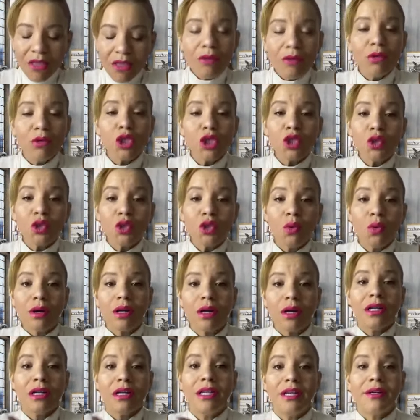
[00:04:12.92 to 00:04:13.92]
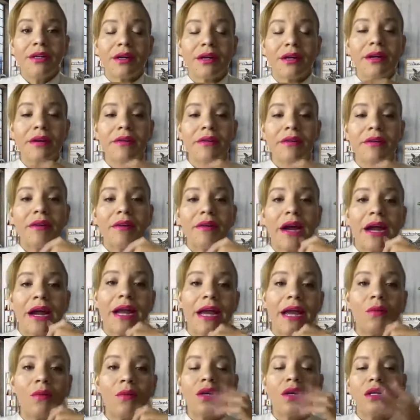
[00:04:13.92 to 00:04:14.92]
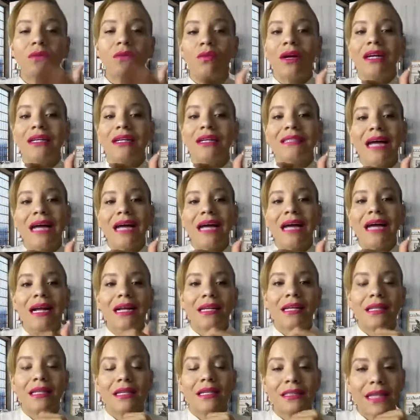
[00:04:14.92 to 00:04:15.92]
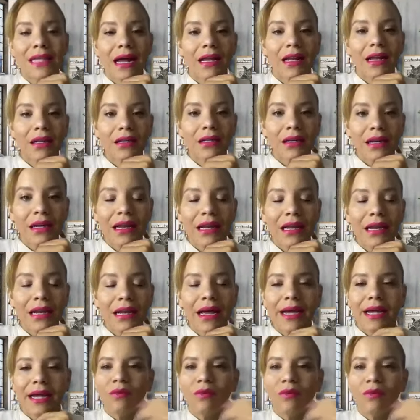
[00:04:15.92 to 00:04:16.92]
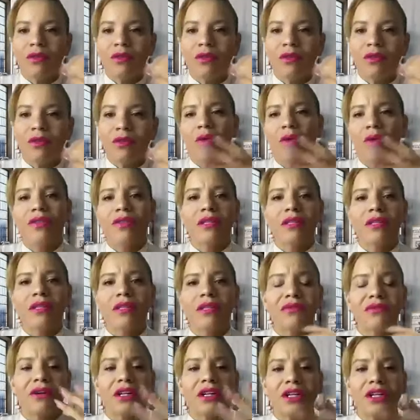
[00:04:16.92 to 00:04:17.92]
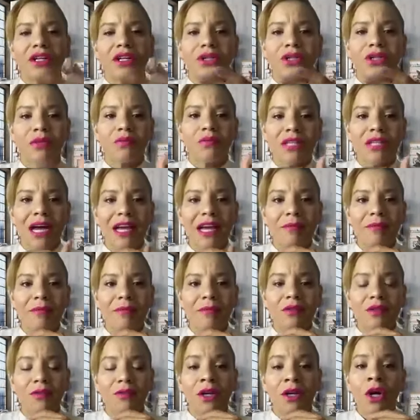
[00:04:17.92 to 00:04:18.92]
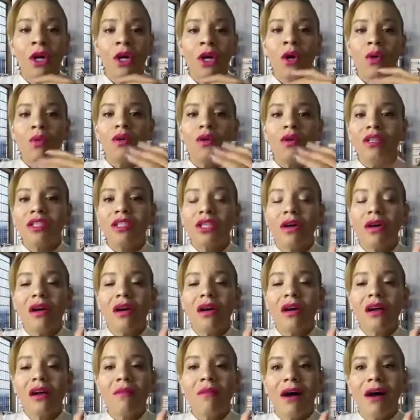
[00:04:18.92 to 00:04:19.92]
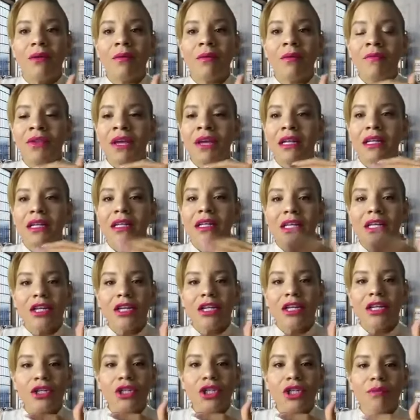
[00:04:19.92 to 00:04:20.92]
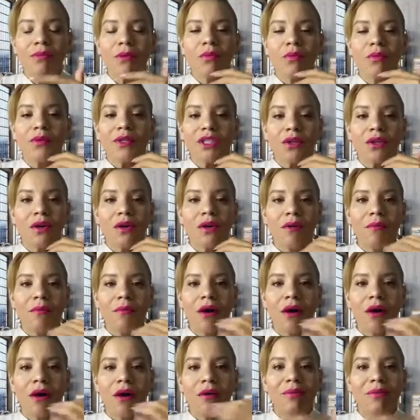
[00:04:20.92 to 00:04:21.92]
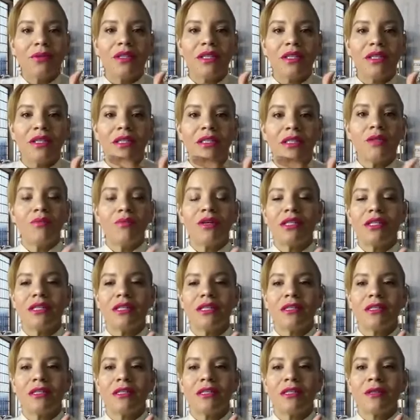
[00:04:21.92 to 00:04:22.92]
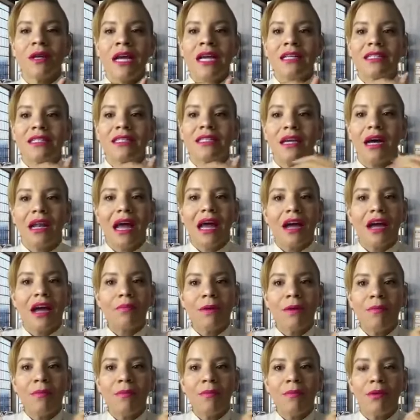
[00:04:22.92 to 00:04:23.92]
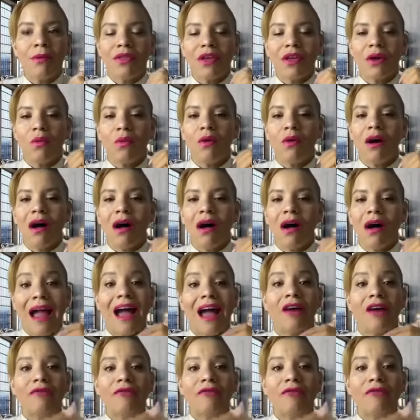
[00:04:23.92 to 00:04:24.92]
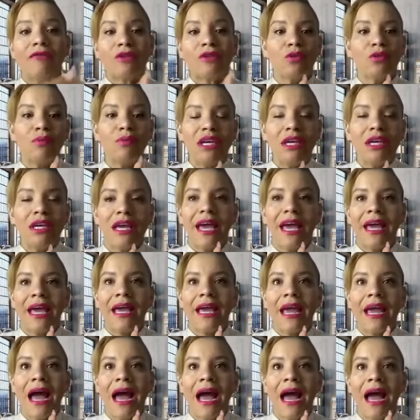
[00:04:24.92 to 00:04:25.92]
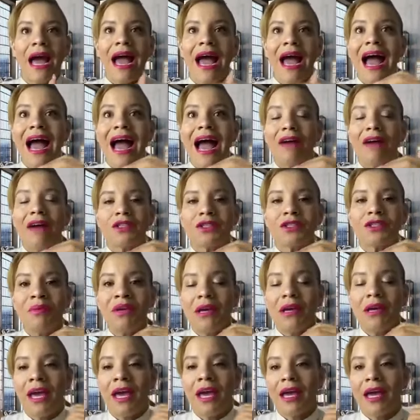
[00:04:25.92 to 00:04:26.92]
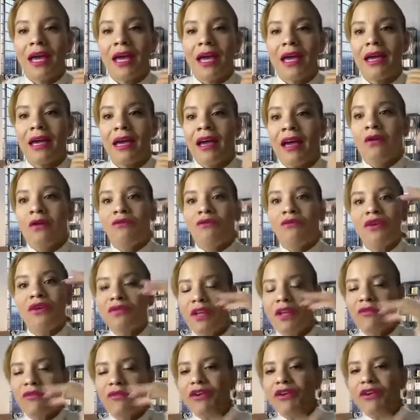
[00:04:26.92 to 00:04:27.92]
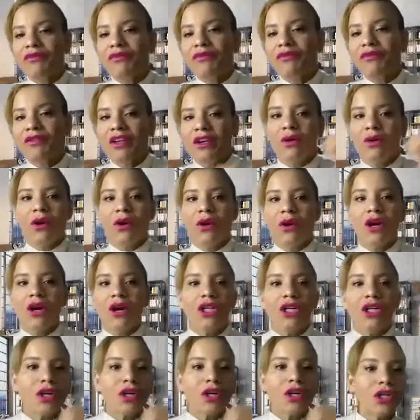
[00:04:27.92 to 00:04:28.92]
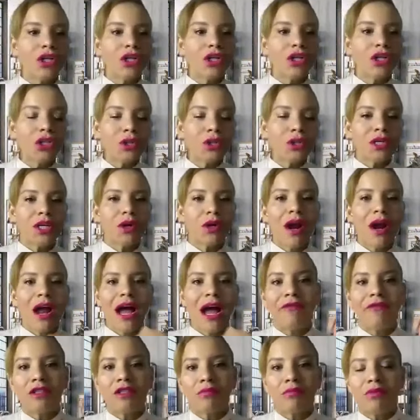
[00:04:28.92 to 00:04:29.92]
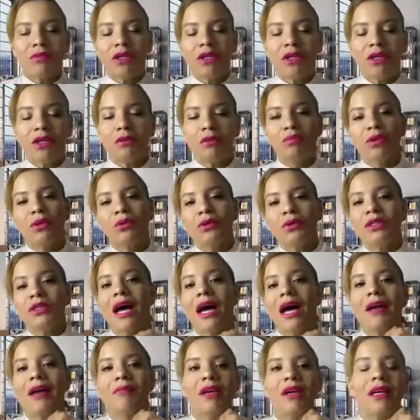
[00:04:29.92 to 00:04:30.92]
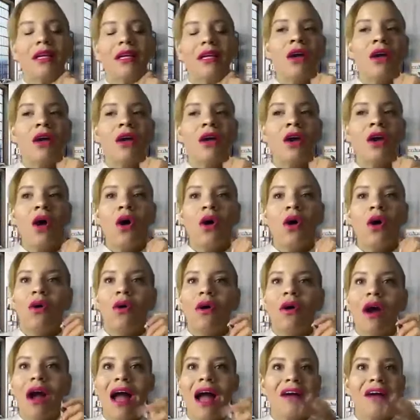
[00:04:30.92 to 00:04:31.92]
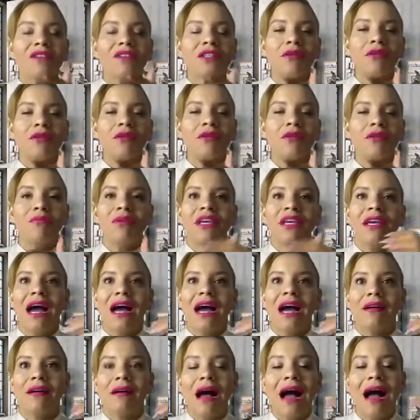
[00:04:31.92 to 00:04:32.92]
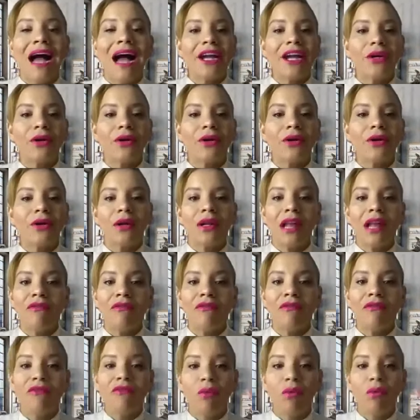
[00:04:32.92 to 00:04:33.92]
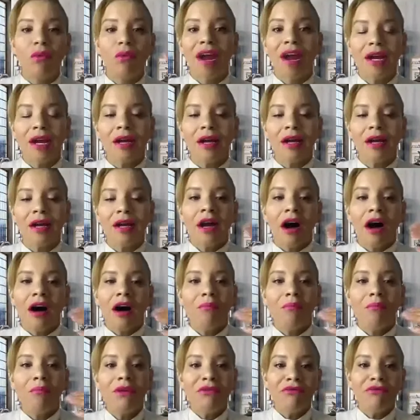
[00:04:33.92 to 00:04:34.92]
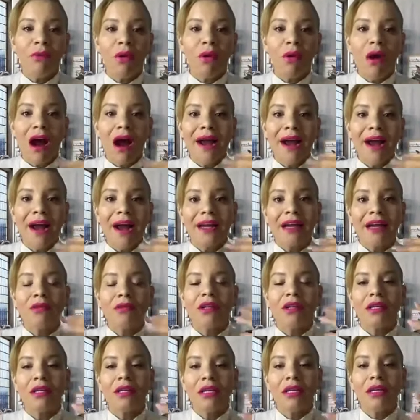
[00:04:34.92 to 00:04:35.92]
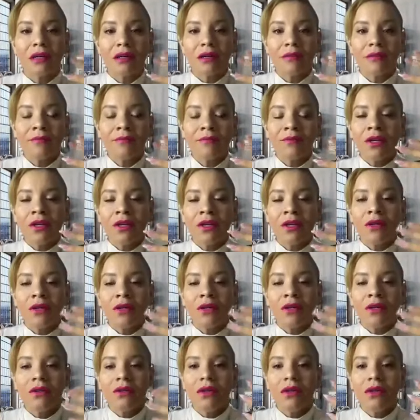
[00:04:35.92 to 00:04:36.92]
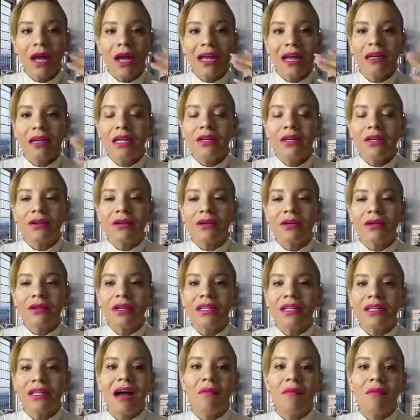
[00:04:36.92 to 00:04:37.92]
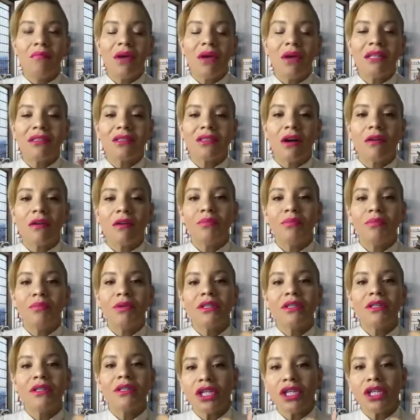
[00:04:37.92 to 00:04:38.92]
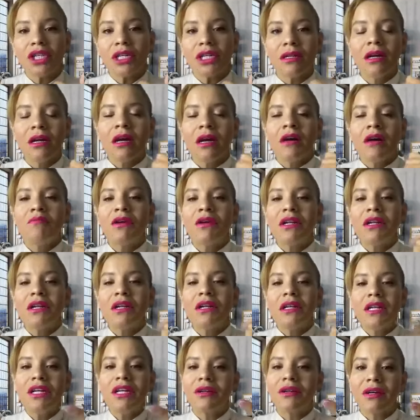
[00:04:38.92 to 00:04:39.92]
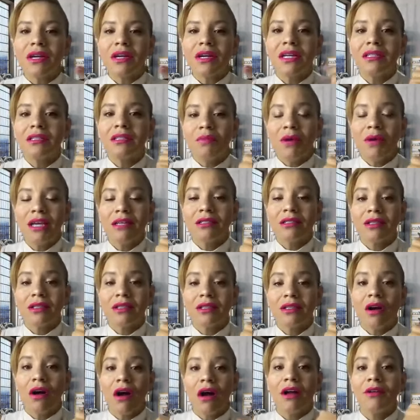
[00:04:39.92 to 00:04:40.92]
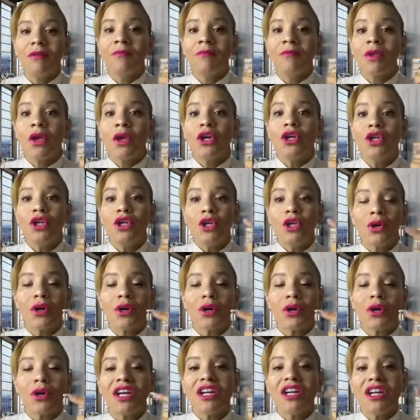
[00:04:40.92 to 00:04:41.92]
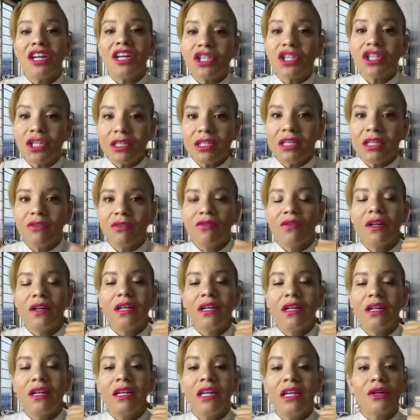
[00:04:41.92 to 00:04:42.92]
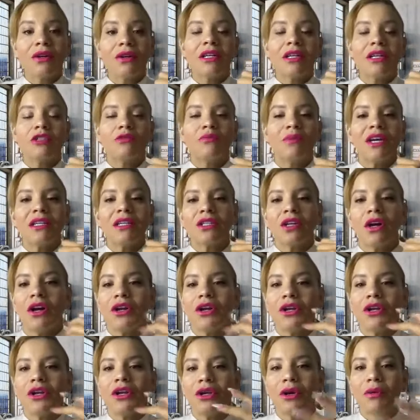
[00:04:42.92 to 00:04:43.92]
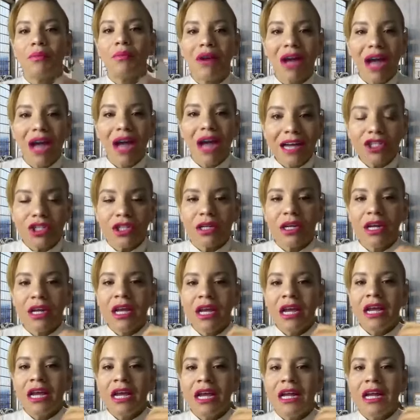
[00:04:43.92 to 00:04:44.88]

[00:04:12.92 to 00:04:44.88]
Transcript: the mature leader, right? And what exactly does that look like? And we went over the different leadership types. But when we talk about leadership and when we talk about building this business see a lot of people think well i have to be a i have to be a 50 50 or 100 100 or i have to be a blue diamond or i have to be at a higher level rank um, before i am a leader no, and leader is not based on position, but leader is based on your initiative. Leader is based on your passion.